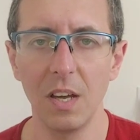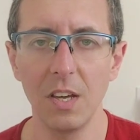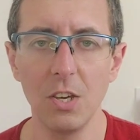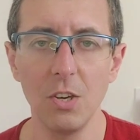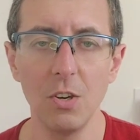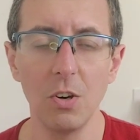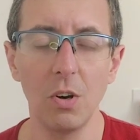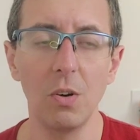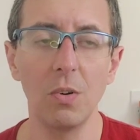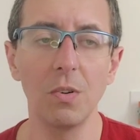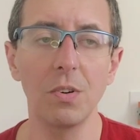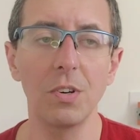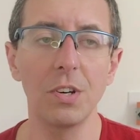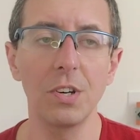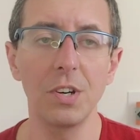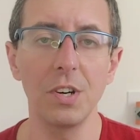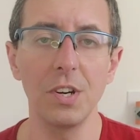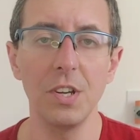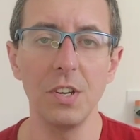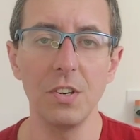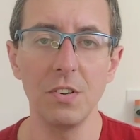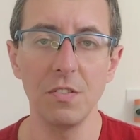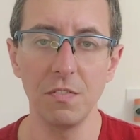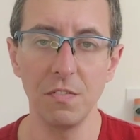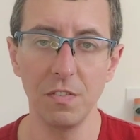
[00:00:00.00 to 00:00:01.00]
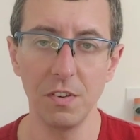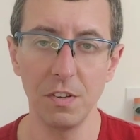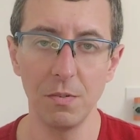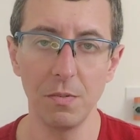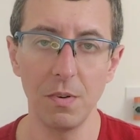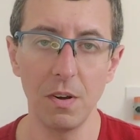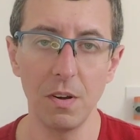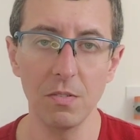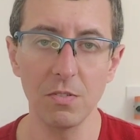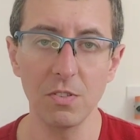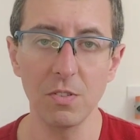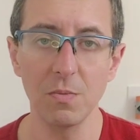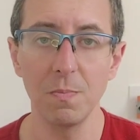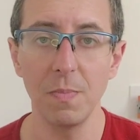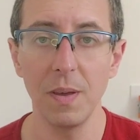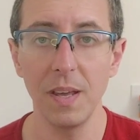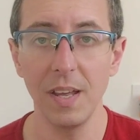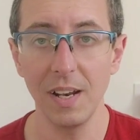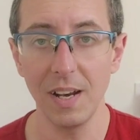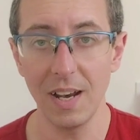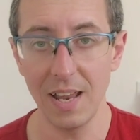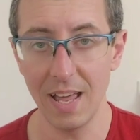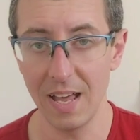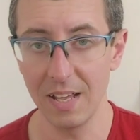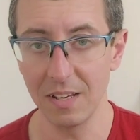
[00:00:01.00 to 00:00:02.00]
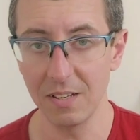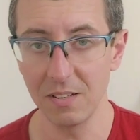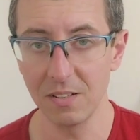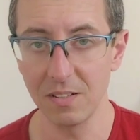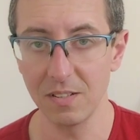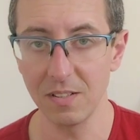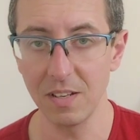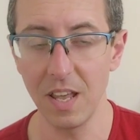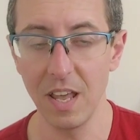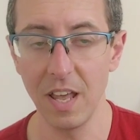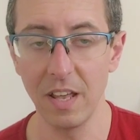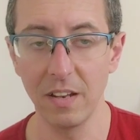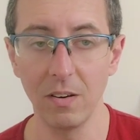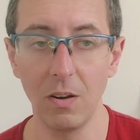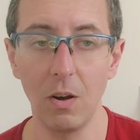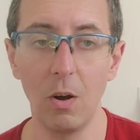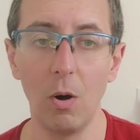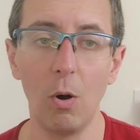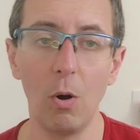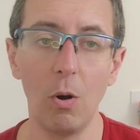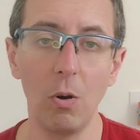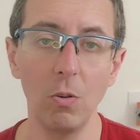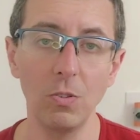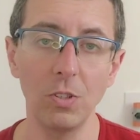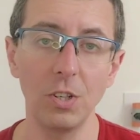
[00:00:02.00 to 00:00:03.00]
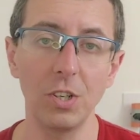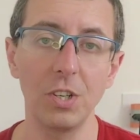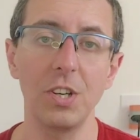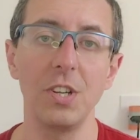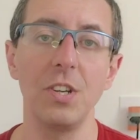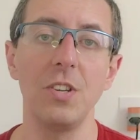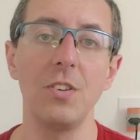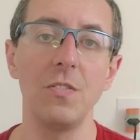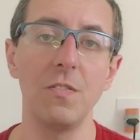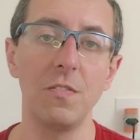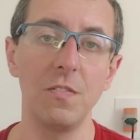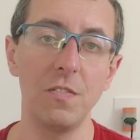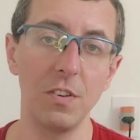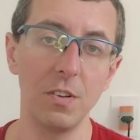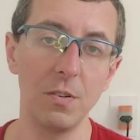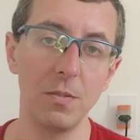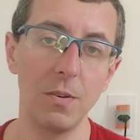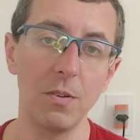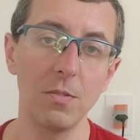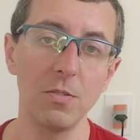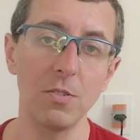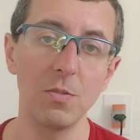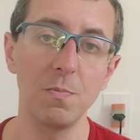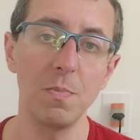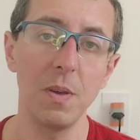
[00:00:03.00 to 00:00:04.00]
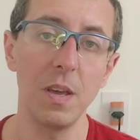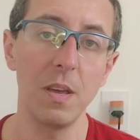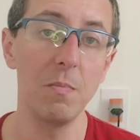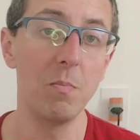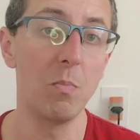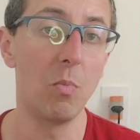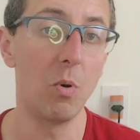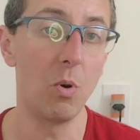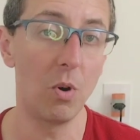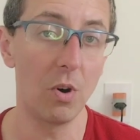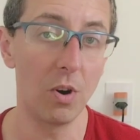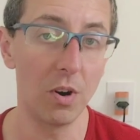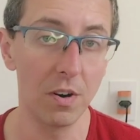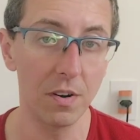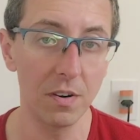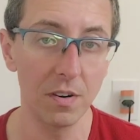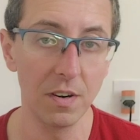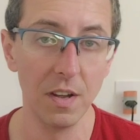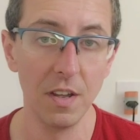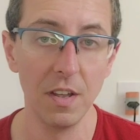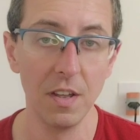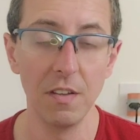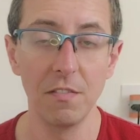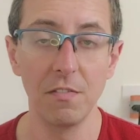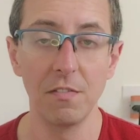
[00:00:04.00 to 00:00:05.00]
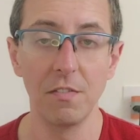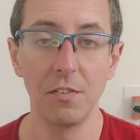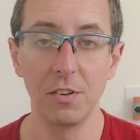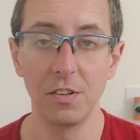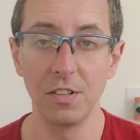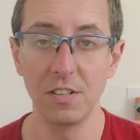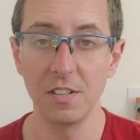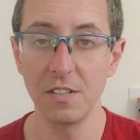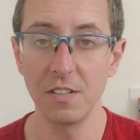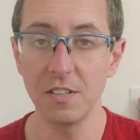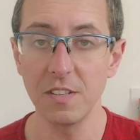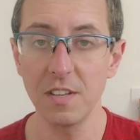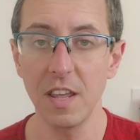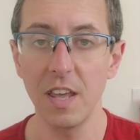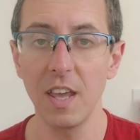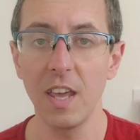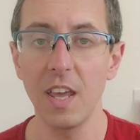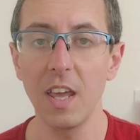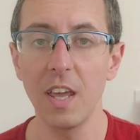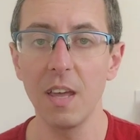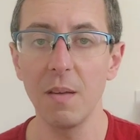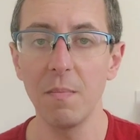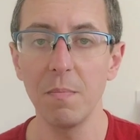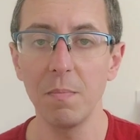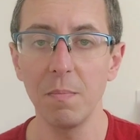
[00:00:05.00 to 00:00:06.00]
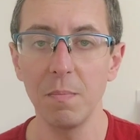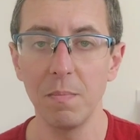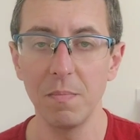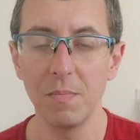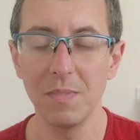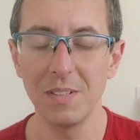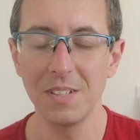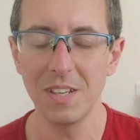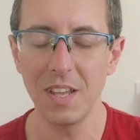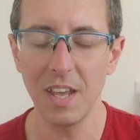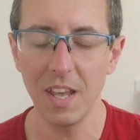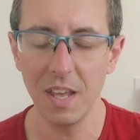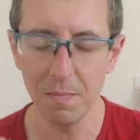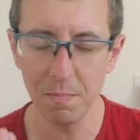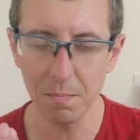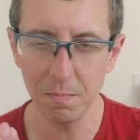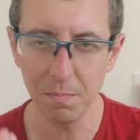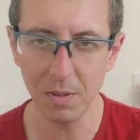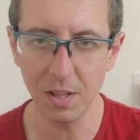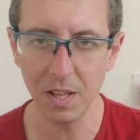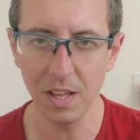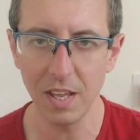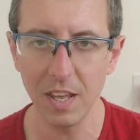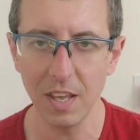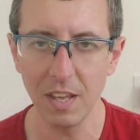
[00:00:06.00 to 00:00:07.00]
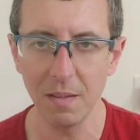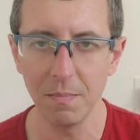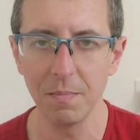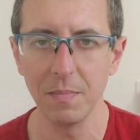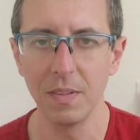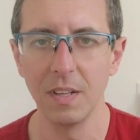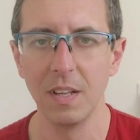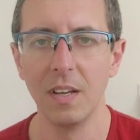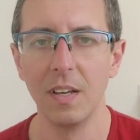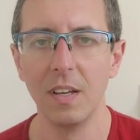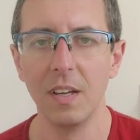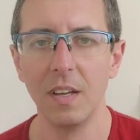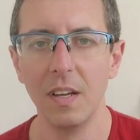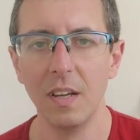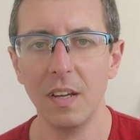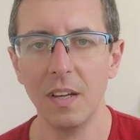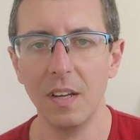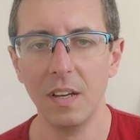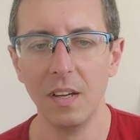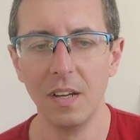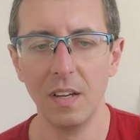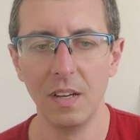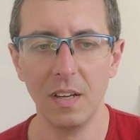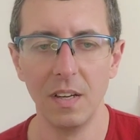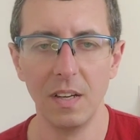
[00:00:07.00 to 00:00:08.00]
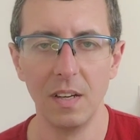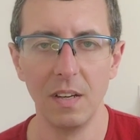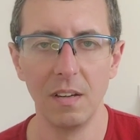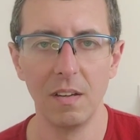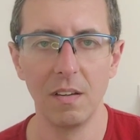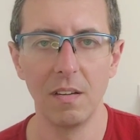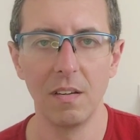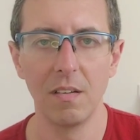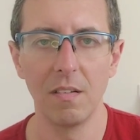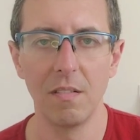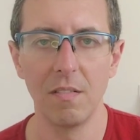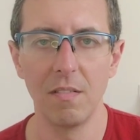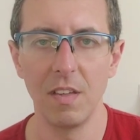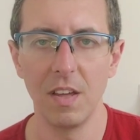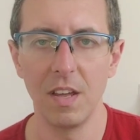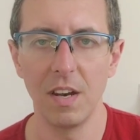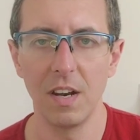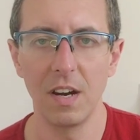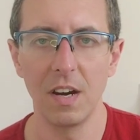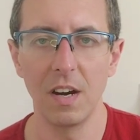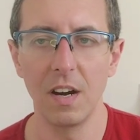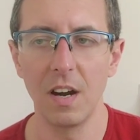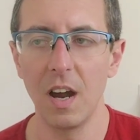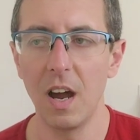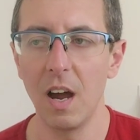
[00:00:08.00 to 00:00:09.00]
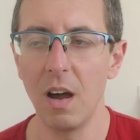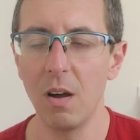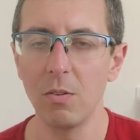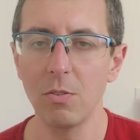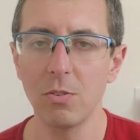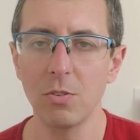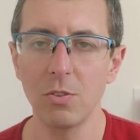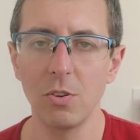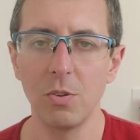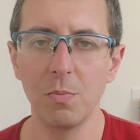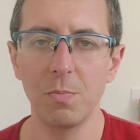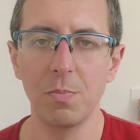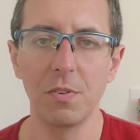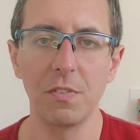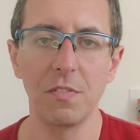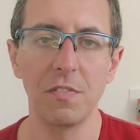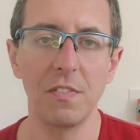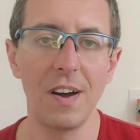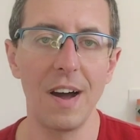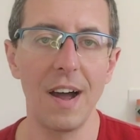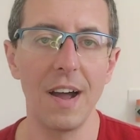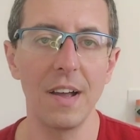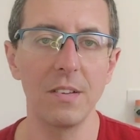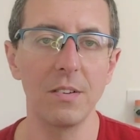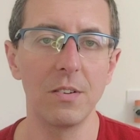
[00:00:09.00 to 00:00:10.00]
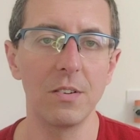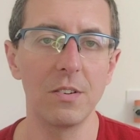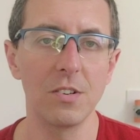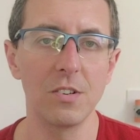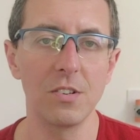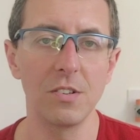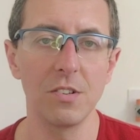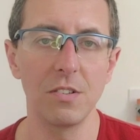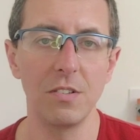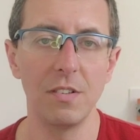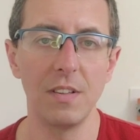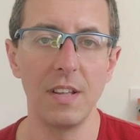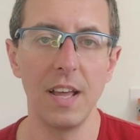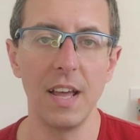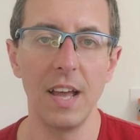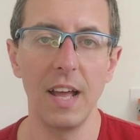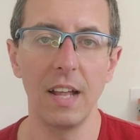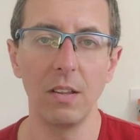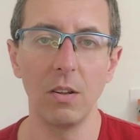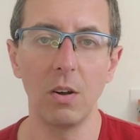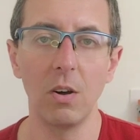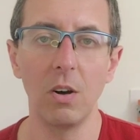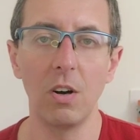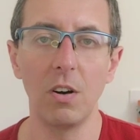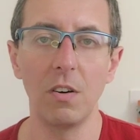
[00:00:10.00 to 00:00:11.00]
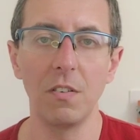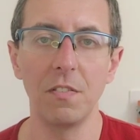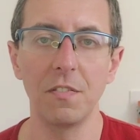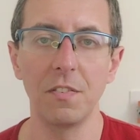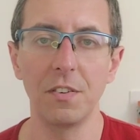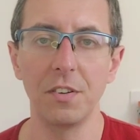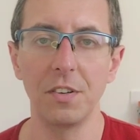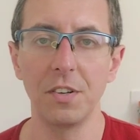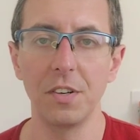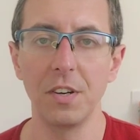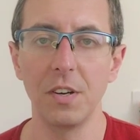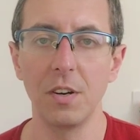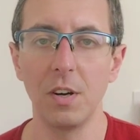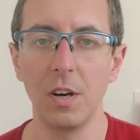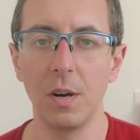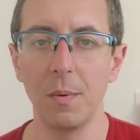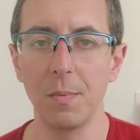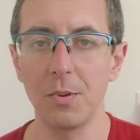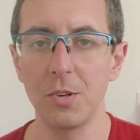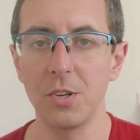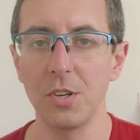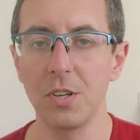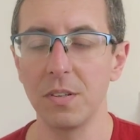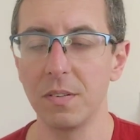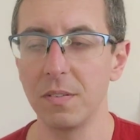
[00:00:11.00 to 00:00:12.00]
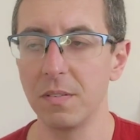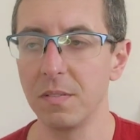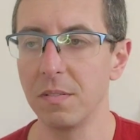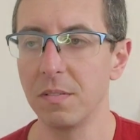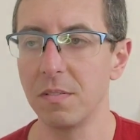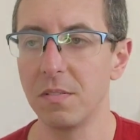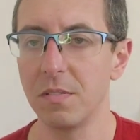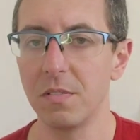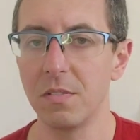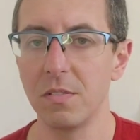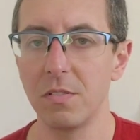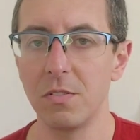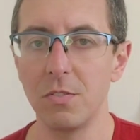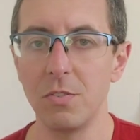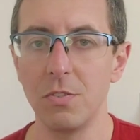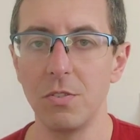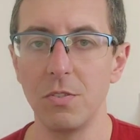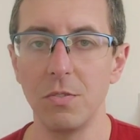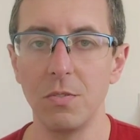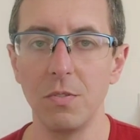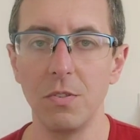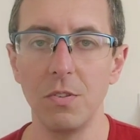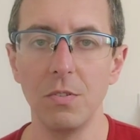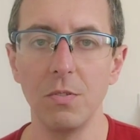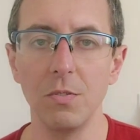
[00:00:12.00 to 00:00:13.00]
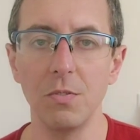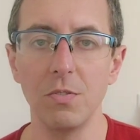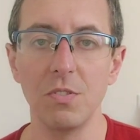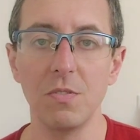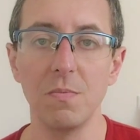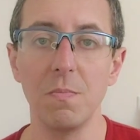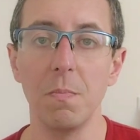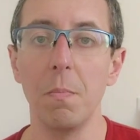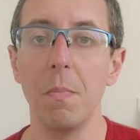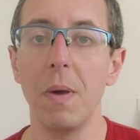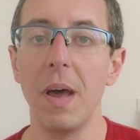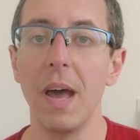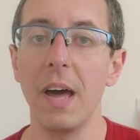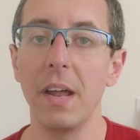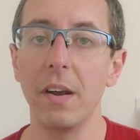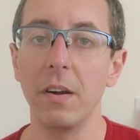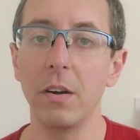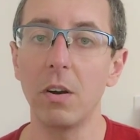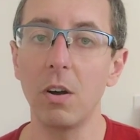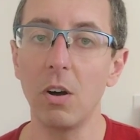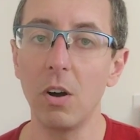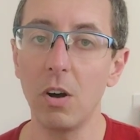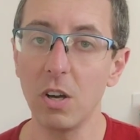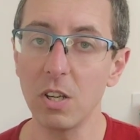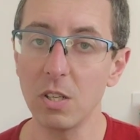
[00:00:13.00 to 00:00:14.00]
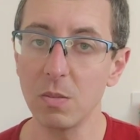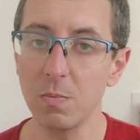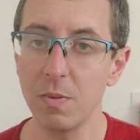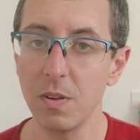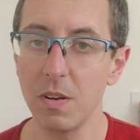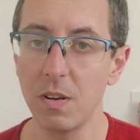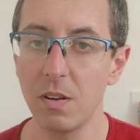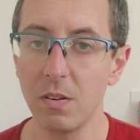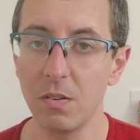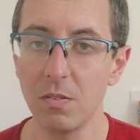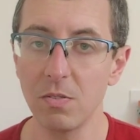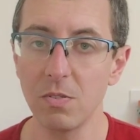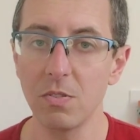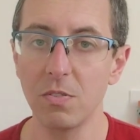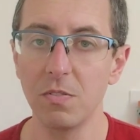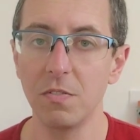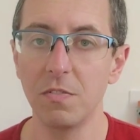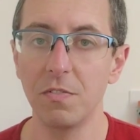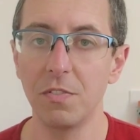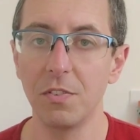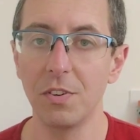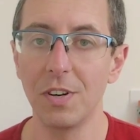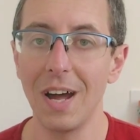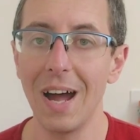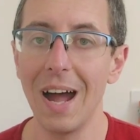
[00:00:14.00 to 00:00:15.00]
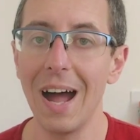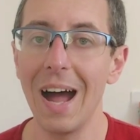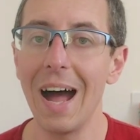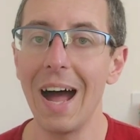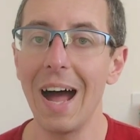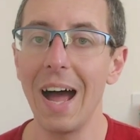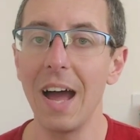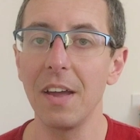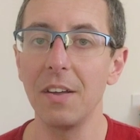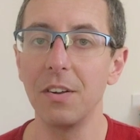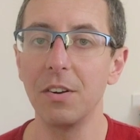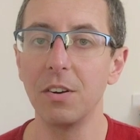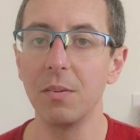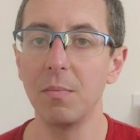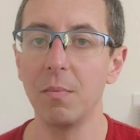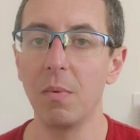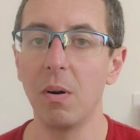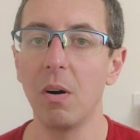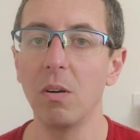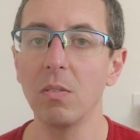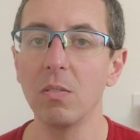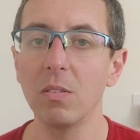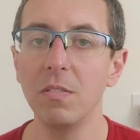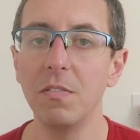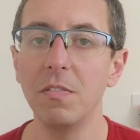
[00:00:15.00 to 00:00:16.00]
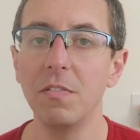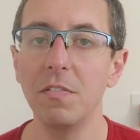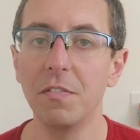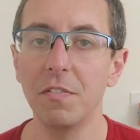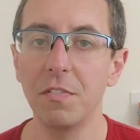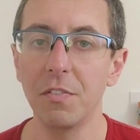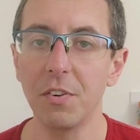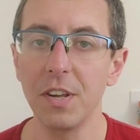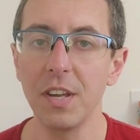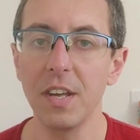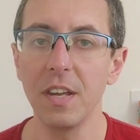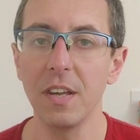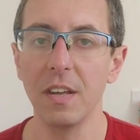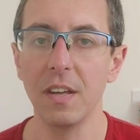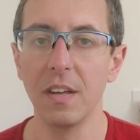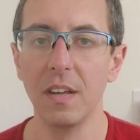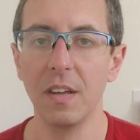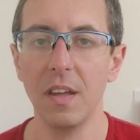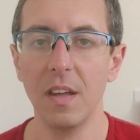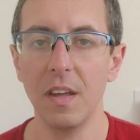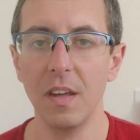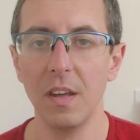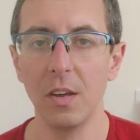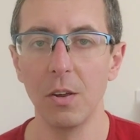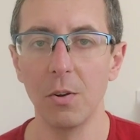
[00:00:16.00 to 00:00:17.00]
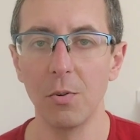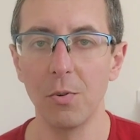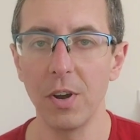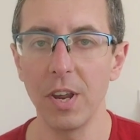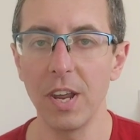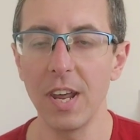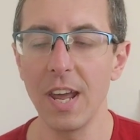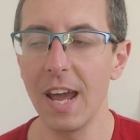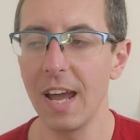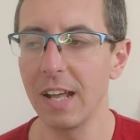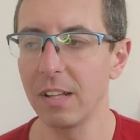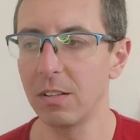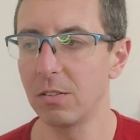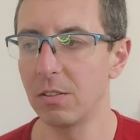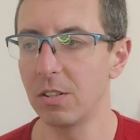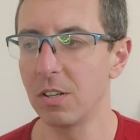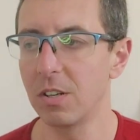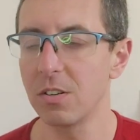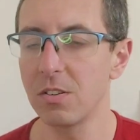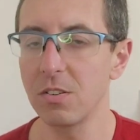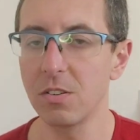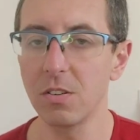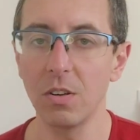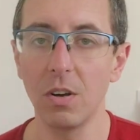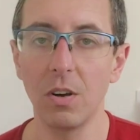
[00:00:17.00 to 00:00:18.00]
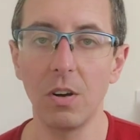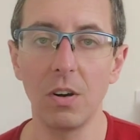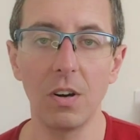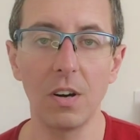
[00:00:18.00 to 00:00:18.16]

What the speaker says: younger individuals pay less and older individuals pay more for the same plan. There are also providers that offer the options to use better hospitals for a higher monthly fee, regardless